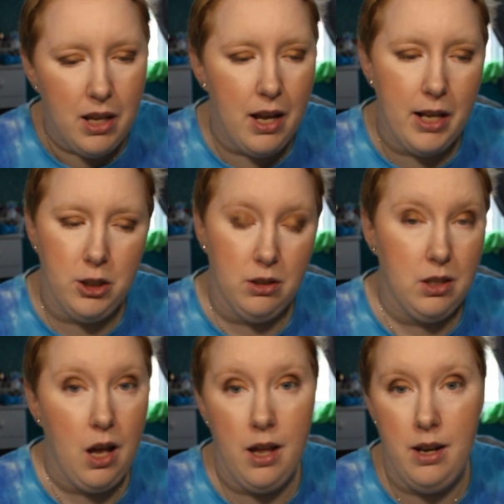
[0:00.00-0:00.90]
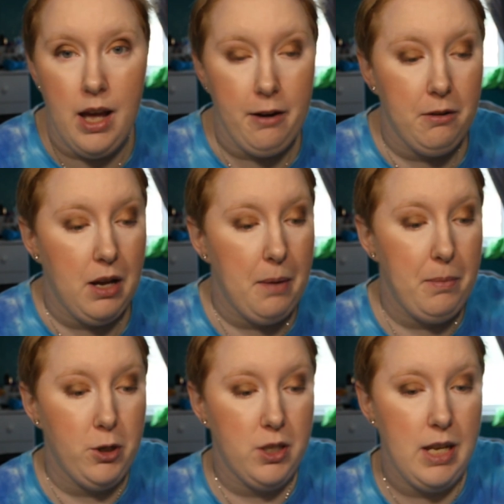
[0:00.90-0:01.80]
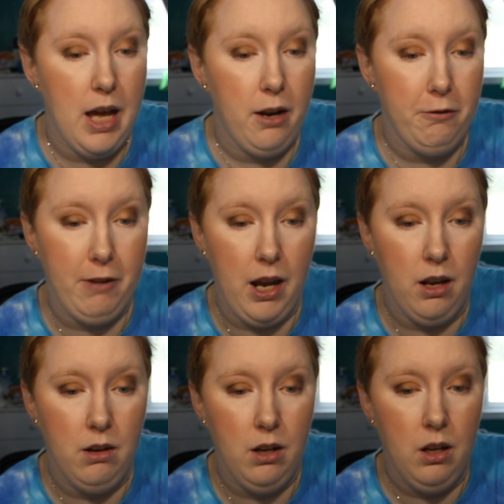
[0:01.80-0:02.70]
and it's just not, I'm just not a fan.